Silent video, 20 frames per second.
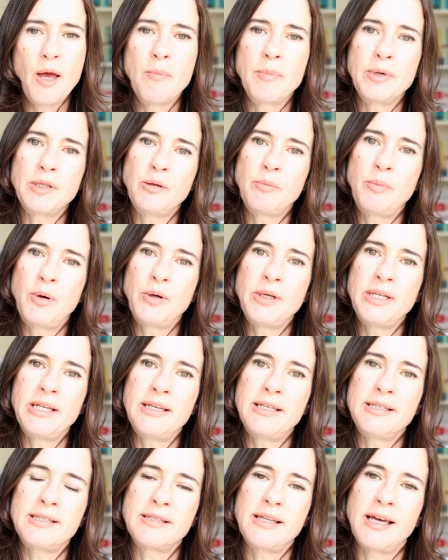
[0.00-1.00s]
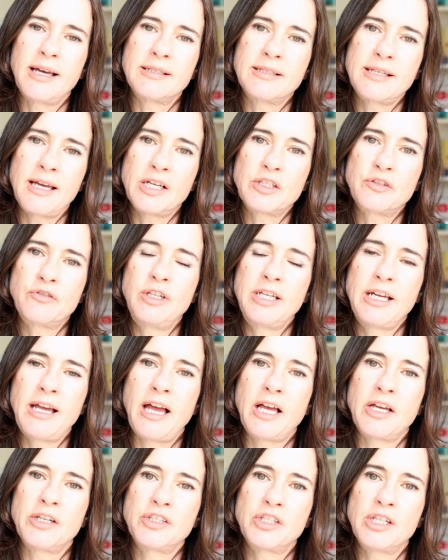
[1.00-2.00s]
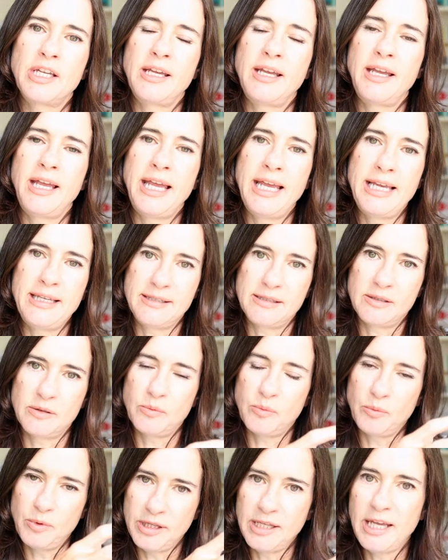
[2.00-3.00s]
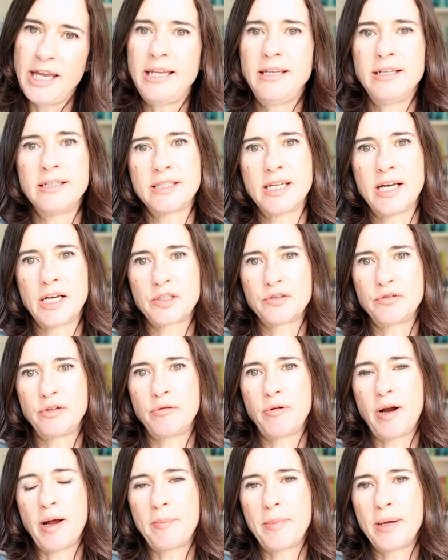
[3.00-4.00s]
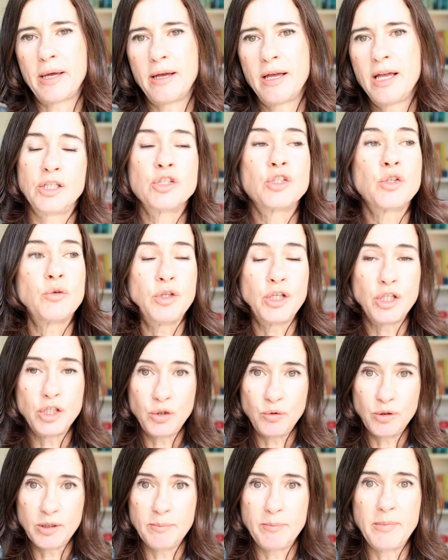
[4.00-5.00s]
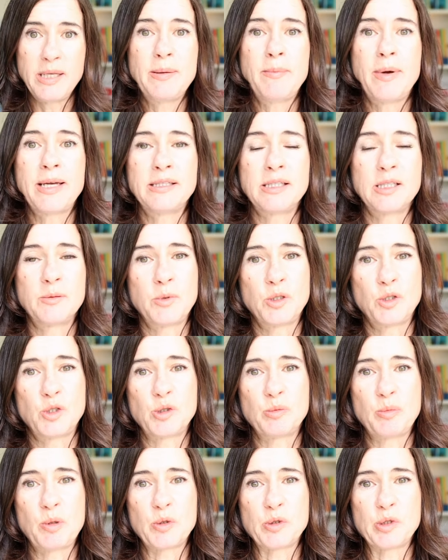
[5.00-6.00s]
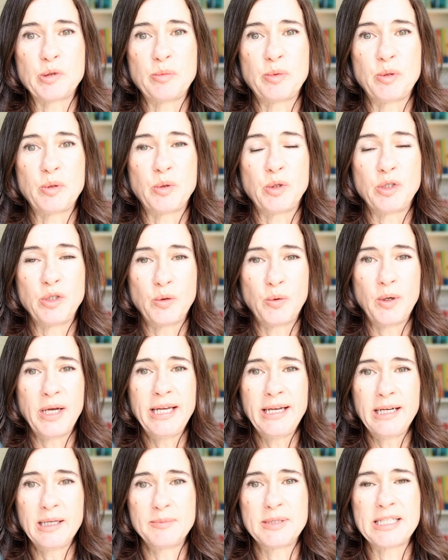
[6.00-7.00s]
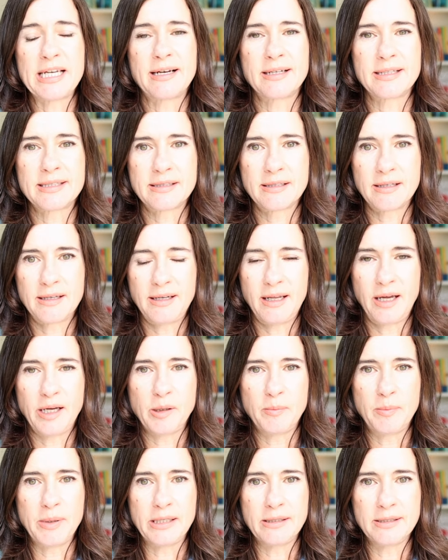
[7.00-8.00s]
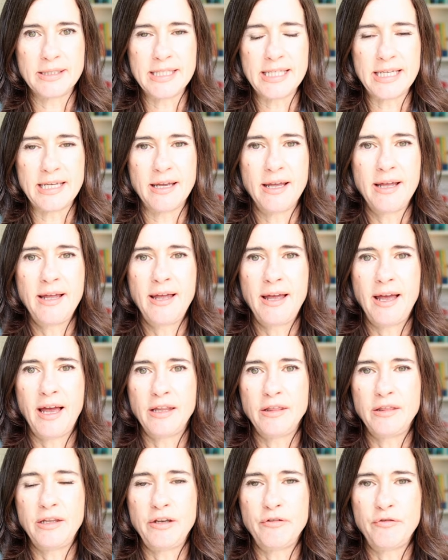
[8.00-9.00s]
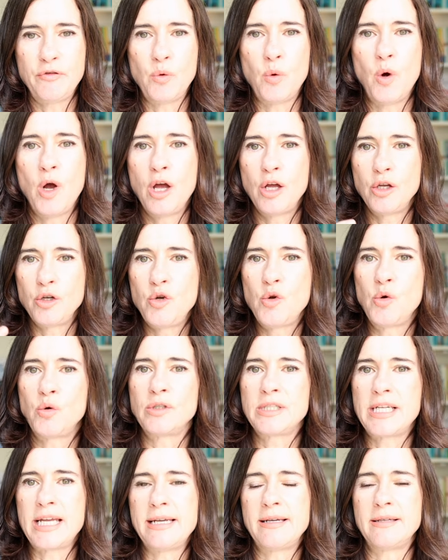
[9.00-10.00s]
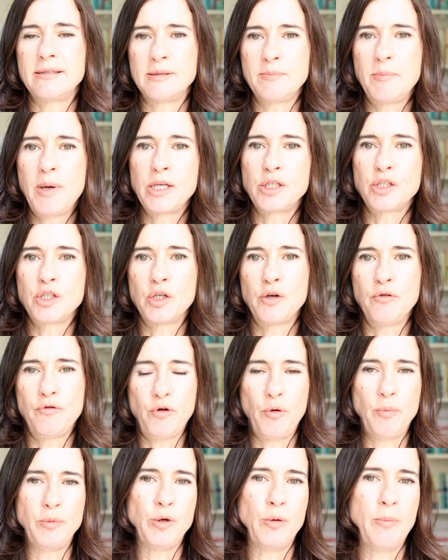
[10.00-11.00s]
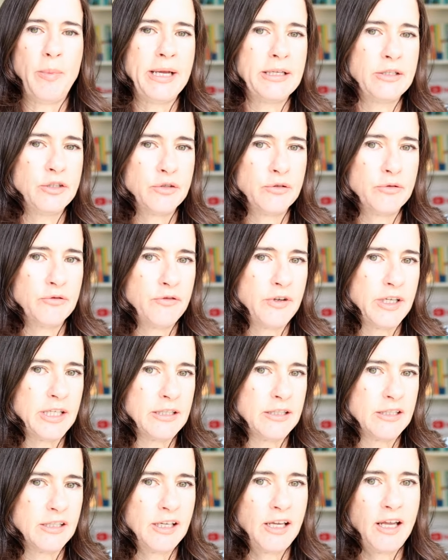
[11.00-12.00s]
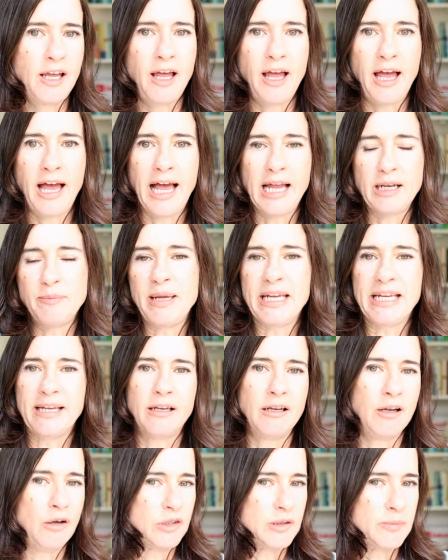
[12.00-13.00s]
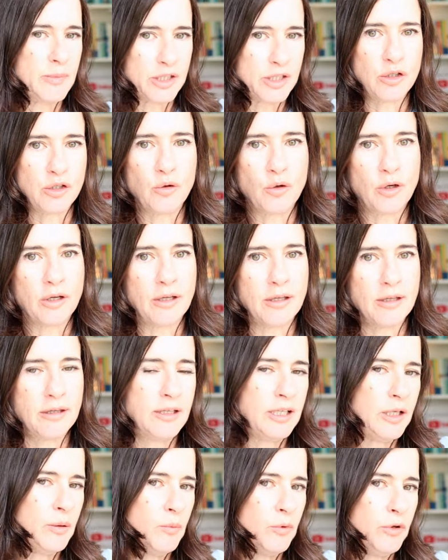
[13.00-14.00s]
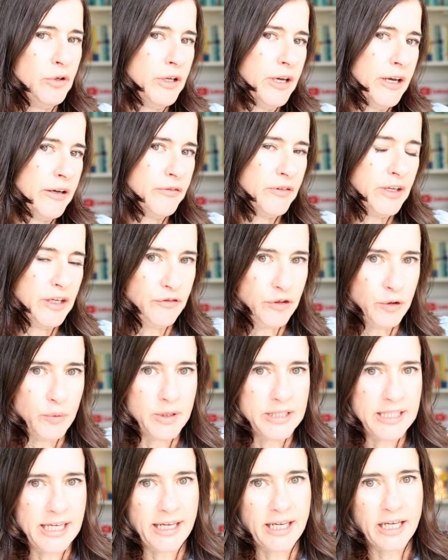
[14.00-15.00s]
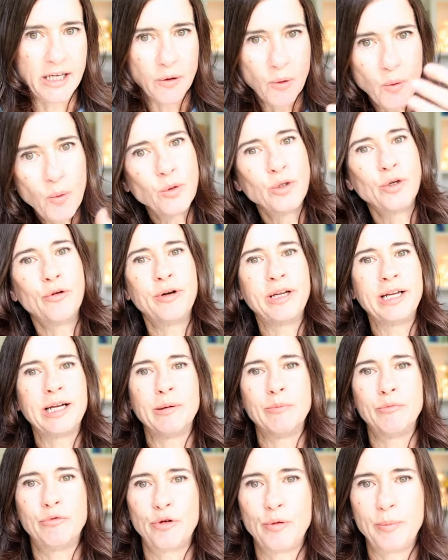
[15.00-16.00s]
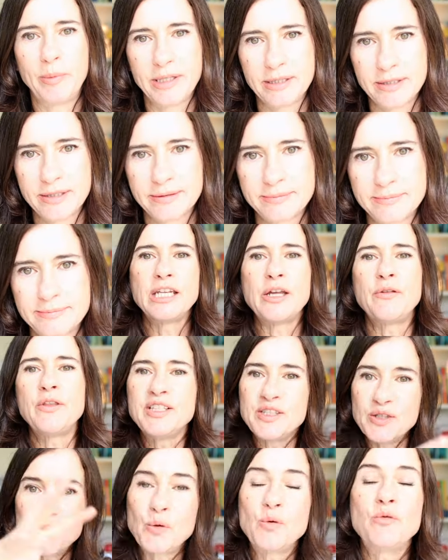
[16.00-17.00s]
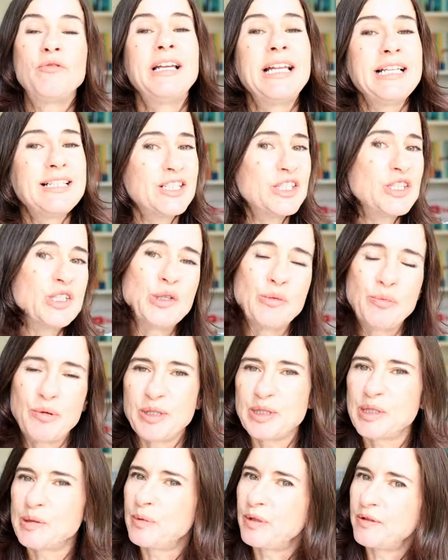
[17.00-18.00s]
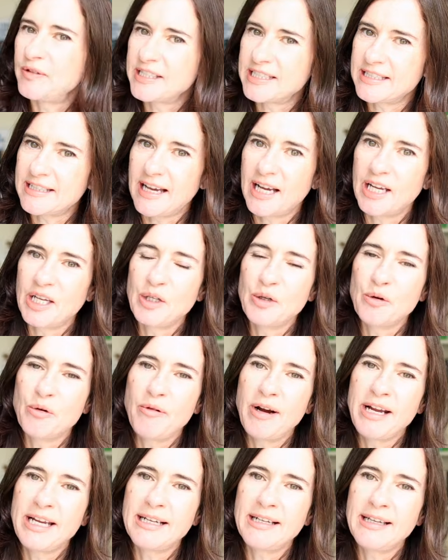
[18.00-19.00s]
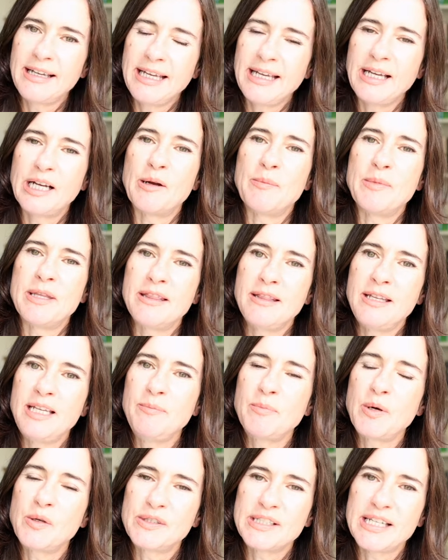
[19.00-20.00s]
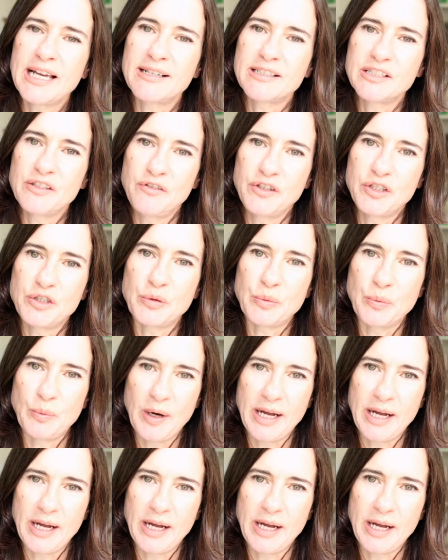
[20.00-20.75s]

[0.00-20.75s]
But the point is that tax free cash is within a tax free wrapper so that you can minimize as much as possible your income tax liability and therefore not take as much from your pension fund and make it last longer than it would have if you were taking all your income from it. Now, this is all related to the principle of stacking your regular income in the most tax efficient